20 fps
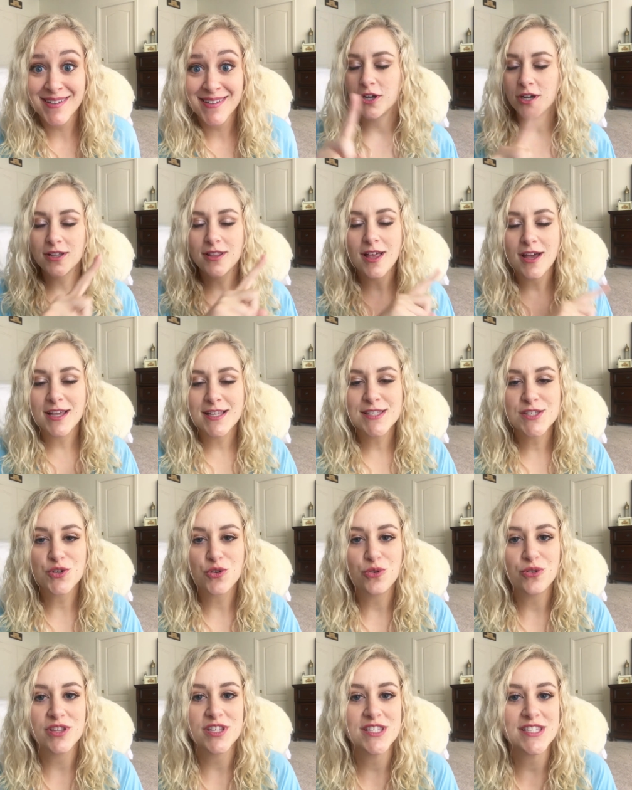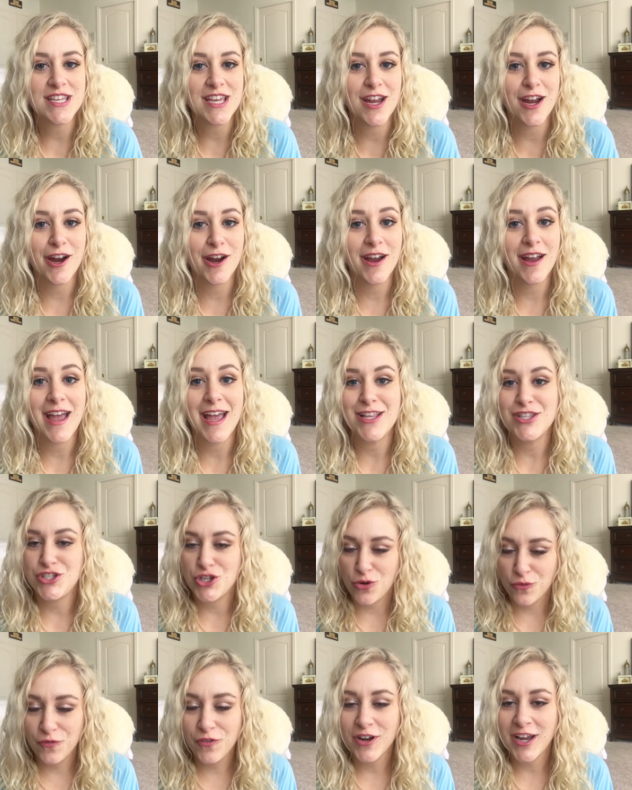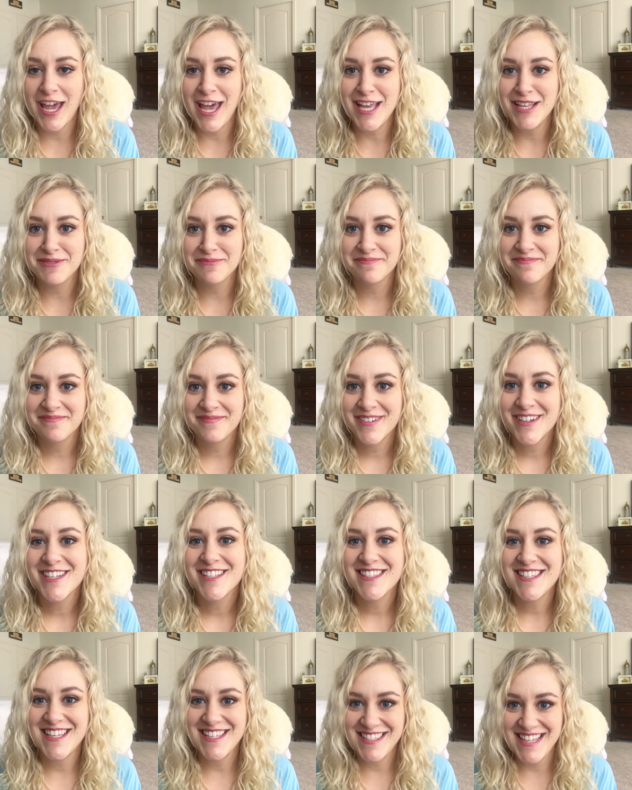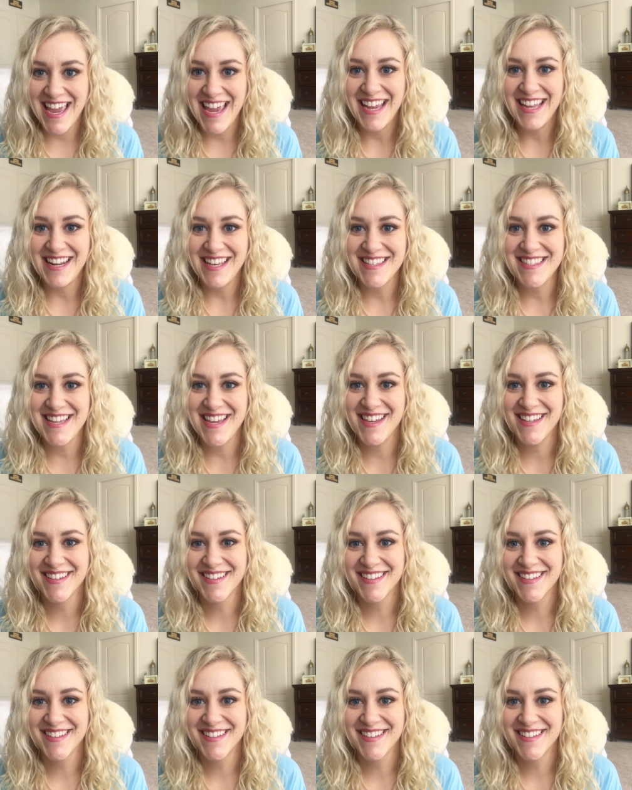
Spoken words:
Good luck in school this year, and don't forget to take it easy.